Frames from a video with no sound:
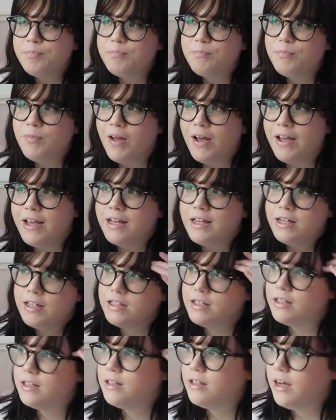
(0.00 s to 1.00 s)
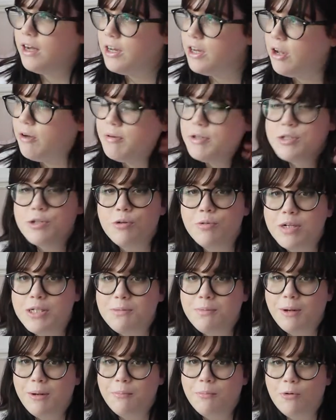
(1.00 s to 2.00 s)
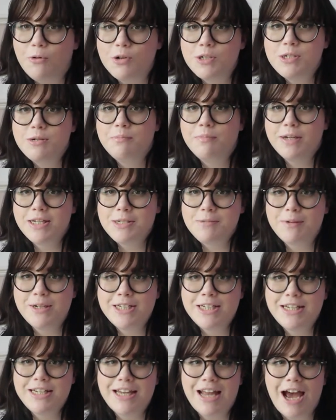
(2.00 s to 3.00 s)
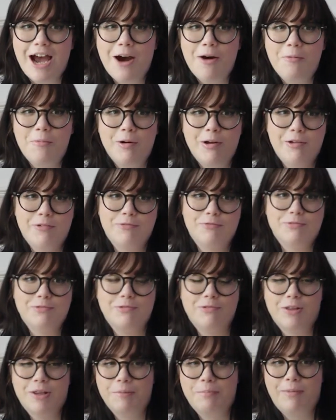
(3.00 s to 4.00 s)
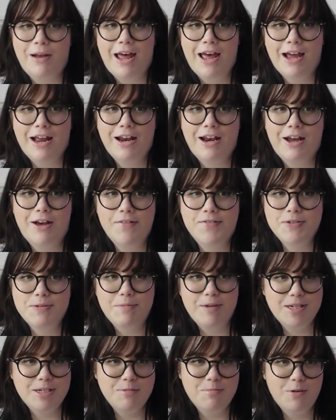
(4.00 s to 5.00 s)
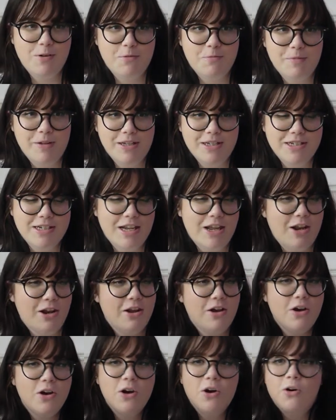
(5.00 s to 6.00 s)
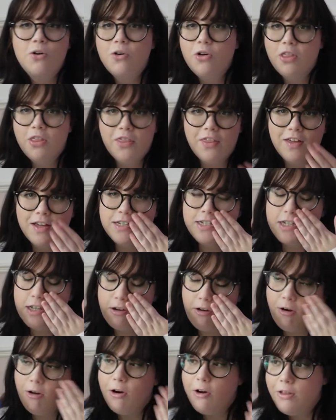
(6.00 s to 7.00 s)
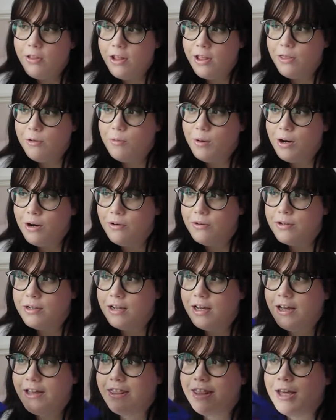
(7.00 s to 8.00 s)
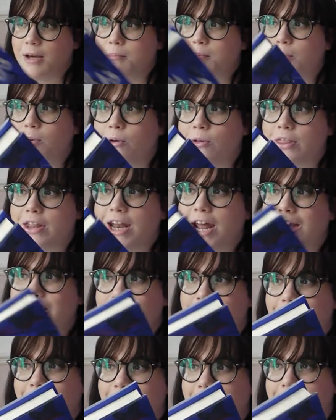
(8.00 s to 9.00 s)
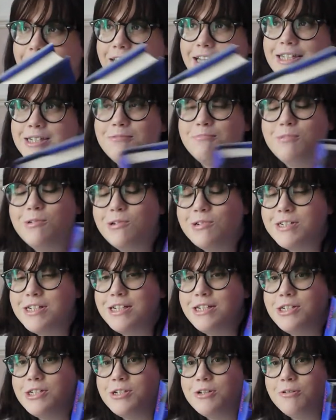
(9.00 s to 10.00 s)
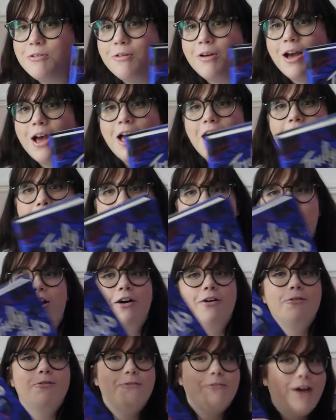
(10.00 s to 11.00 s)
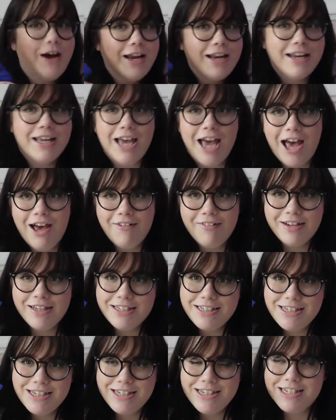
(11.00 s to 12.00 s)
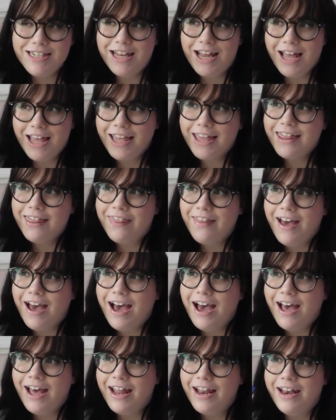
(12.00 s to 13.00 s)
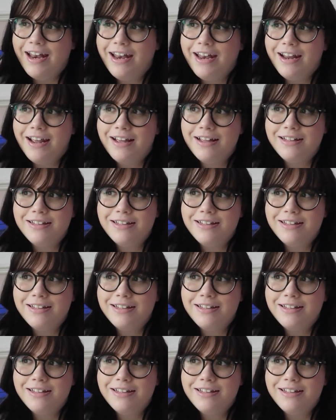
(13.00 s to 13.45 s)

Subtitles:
like, I know it's always been important, but especially now with all the Black Lives Matter movement and all the things that are going on in the world, I think more than ever it's important to find characters like that, and